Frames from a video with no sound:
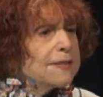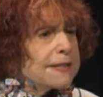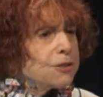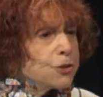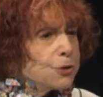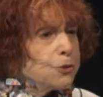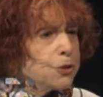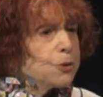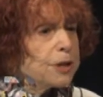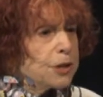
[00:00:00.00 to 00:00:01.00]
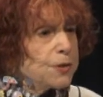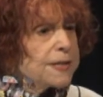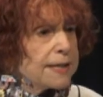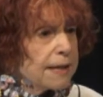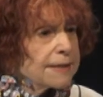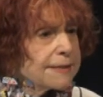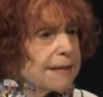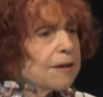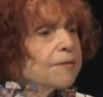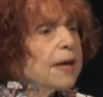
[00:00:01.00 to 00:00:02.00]
that you do at
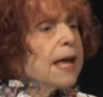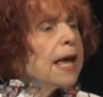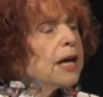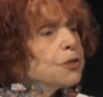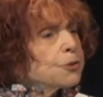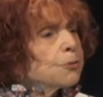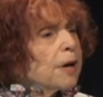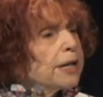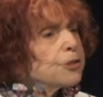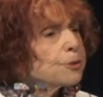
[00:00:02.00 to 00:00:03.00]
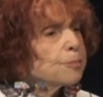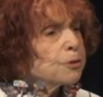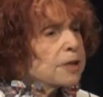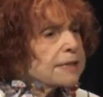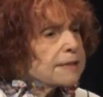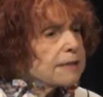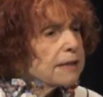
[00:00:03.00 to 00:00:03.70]
UCSF to write your books?